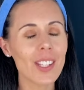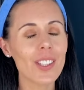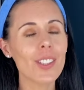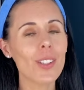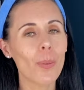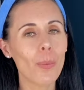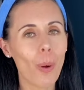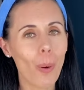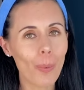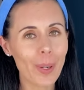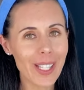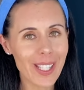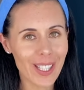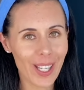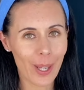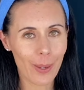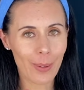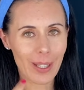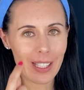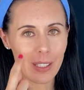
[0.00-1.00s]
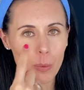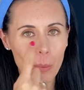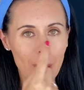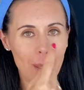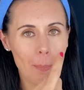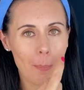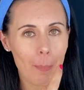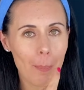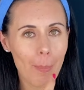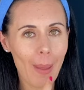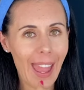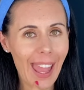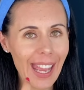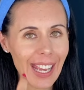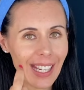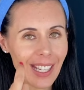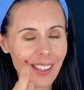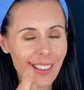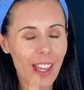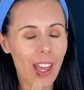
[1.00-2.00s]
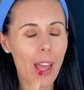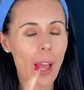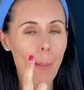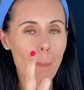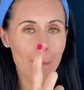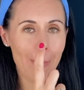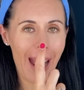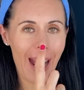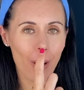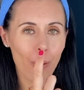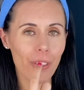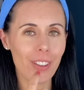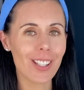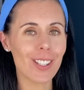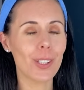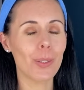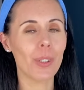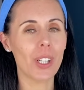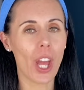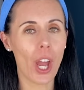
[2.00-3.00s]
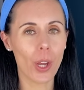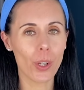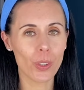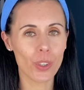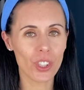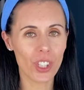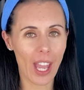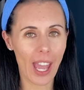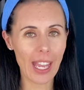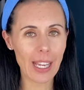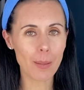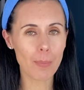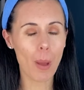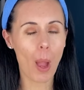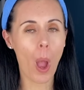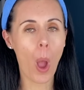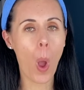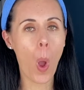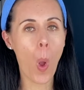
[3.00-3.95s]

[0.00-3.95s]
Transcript: So what we do is we make the mouth into an O shape